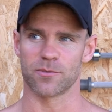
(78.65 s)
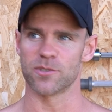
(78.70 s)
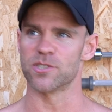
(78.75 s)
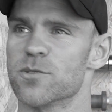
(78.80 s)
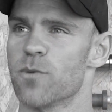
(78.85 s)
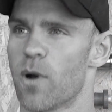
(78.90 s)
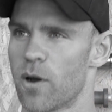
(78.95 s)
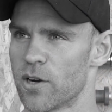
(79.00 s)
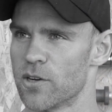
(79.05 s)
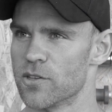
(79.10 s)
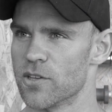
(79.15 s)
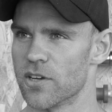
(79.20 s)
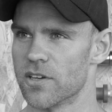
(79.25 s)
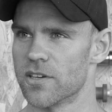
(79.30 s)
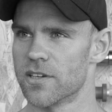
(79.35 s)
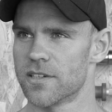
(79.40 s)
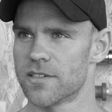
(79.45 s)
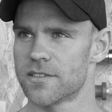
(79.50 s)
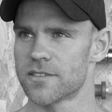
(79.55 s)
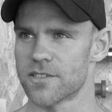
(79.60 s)
which is what I'm gonna do
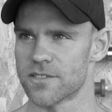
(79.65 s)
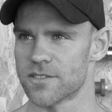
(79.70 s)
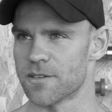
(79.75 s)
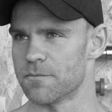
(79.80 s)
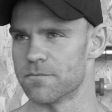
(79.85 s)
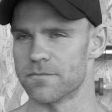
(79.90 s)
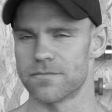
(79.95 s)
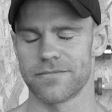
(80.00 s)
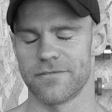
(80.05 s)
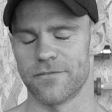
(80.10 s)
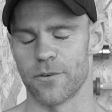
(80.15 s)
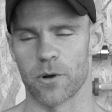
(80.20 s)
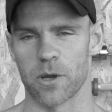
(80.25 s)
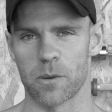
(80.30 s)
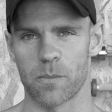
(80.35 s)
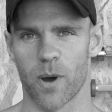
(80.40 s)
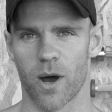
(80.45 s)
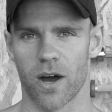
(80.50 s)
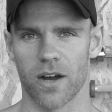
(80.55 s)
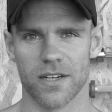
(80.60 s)
because I'm falling
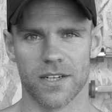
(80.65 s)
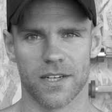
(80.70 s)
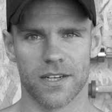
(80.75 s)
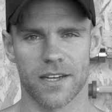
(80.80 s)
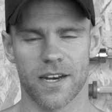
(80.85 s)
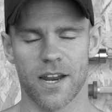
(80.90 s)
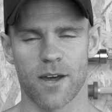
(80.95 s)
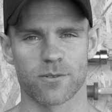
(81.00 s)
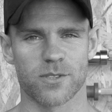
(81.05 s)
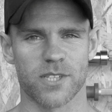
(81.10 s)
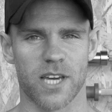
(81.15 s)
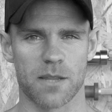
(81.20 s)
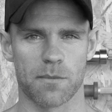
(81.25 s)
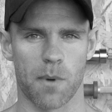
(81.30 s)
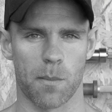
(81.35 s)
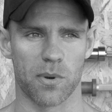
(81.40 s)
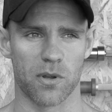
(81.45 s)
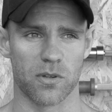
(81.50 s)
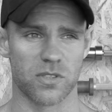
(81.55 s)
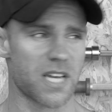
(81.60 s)
apart, held together by blue